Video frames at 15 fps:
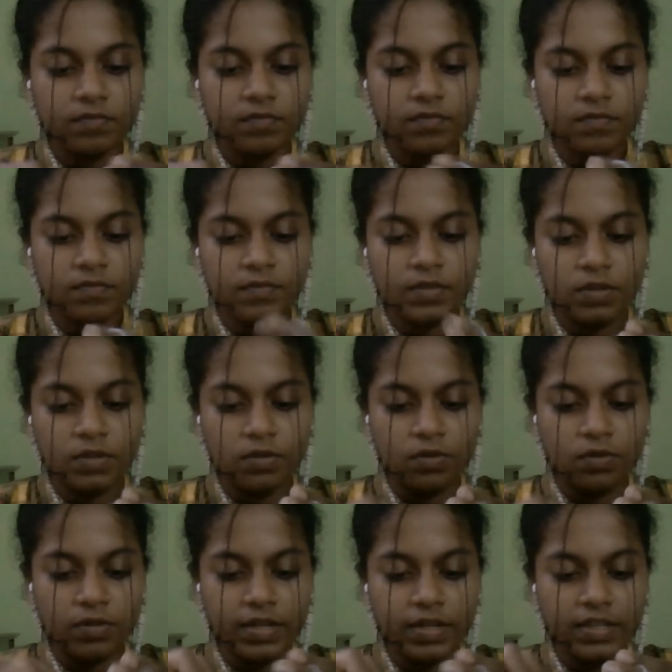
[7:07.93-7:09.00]
Oh, as
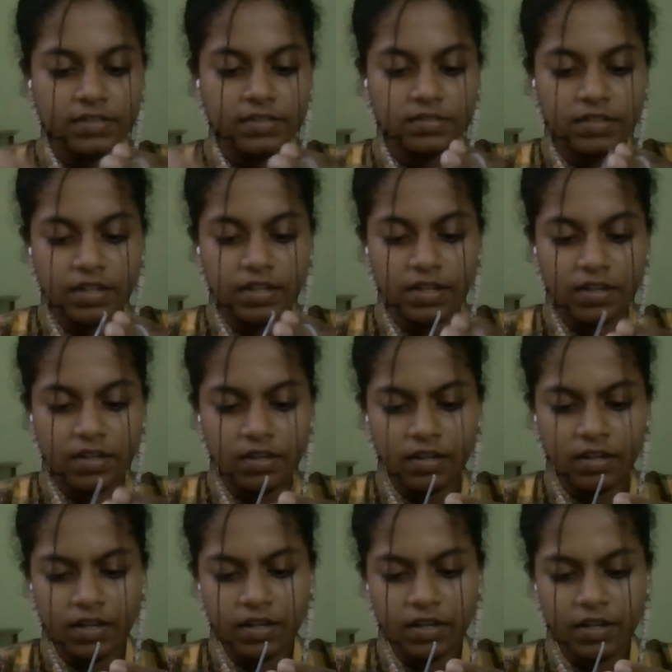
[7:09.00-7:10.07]
I
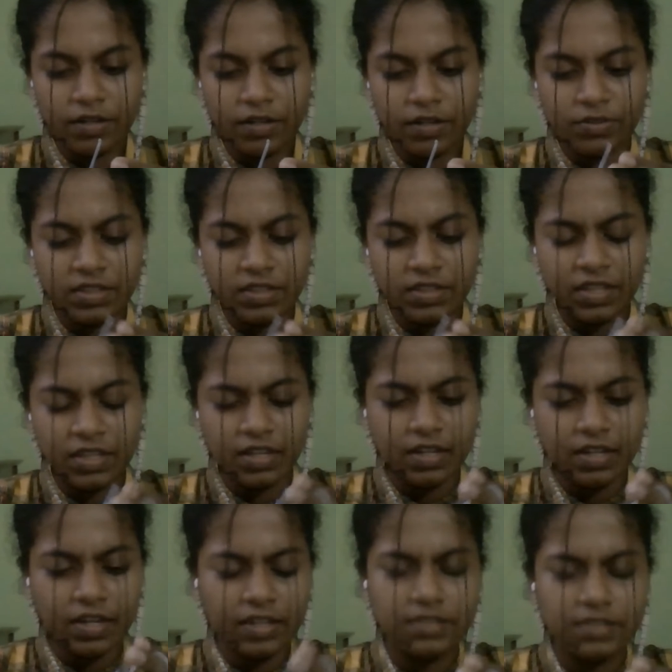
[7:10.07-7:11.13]
don't think I
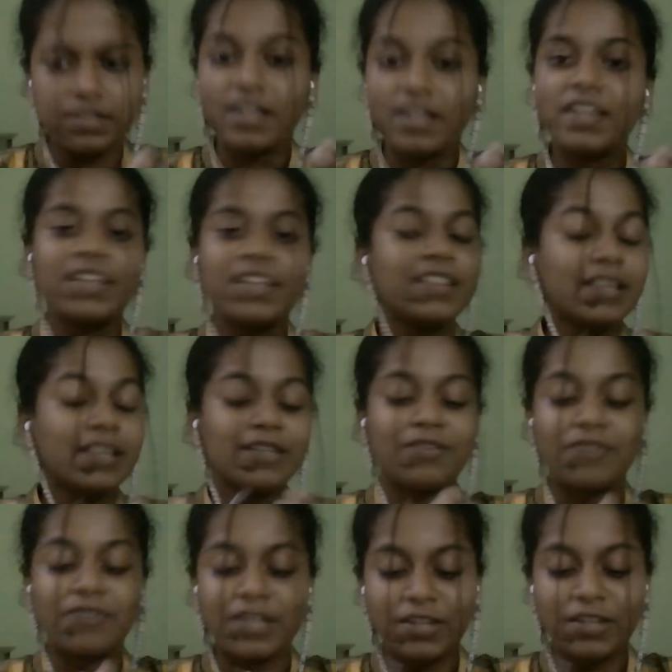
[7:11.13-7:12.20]
said in this video
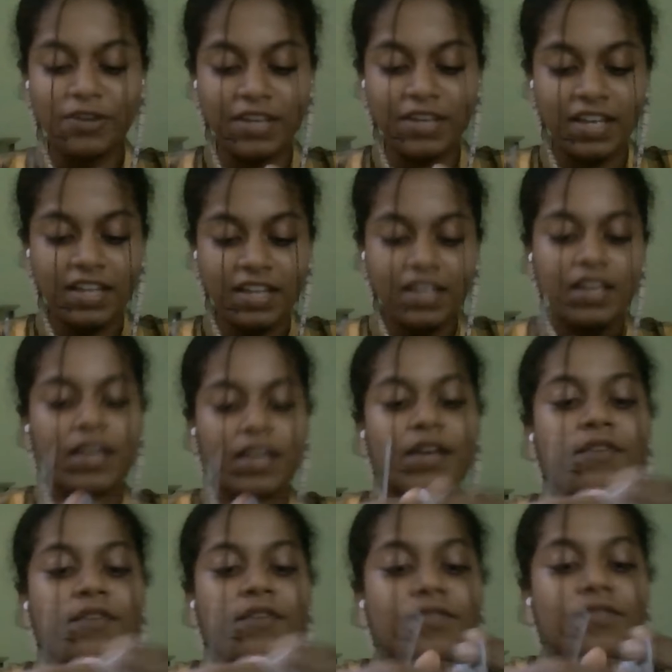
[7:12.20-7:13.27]
yet, if you
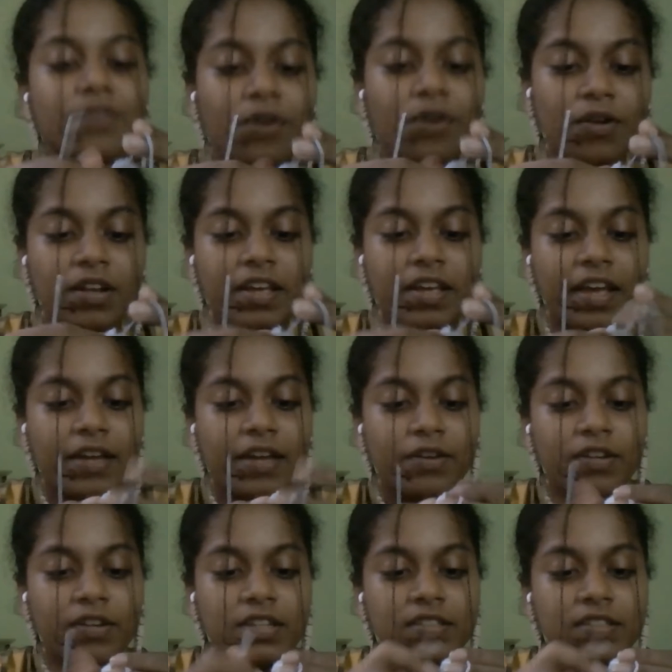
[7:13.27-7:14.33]
all cannot
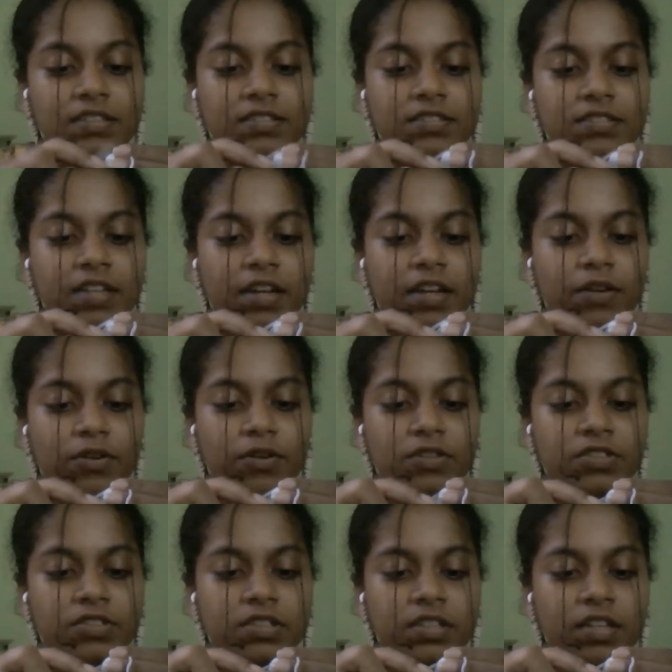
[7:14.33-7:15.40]
understand
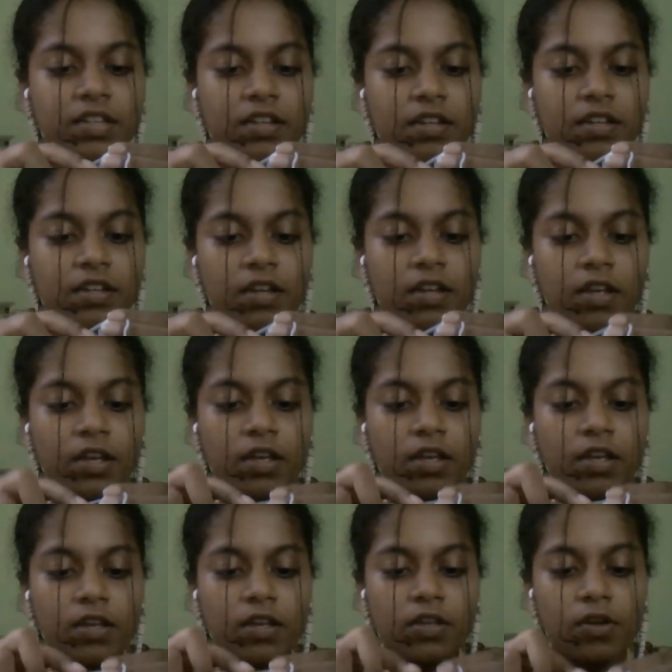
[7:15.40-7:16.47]
crocheting, you
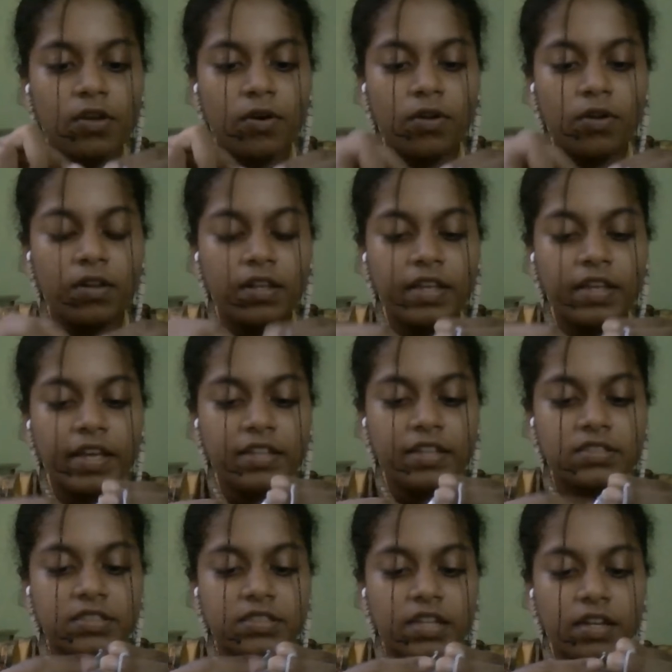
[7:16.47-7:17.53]
all can check
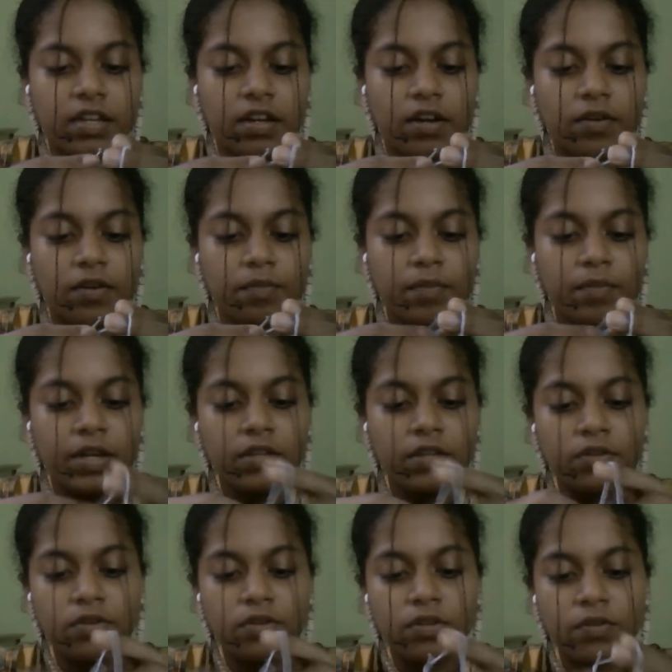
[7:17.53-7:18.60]
out my YouTube
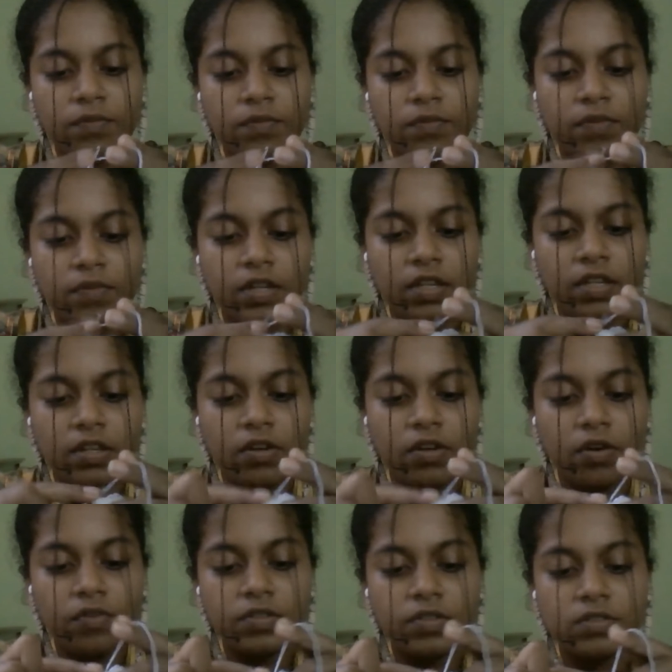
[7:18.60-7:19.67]
video,
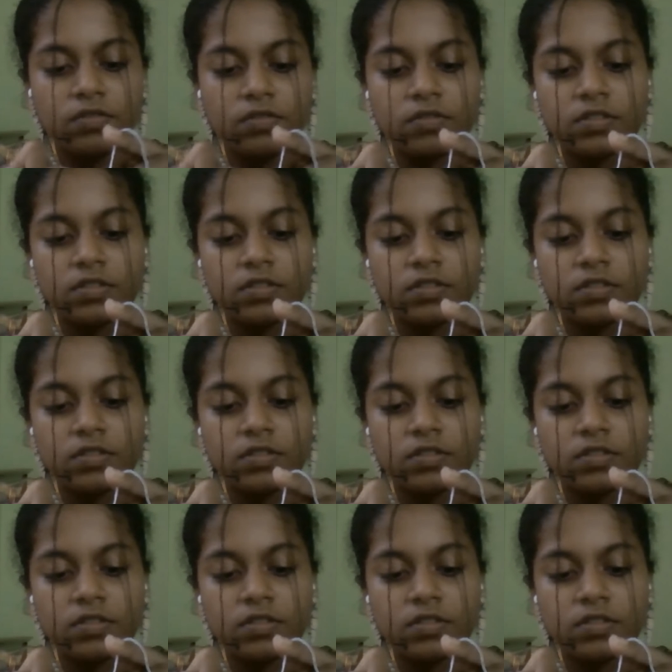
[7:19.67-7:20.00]
which is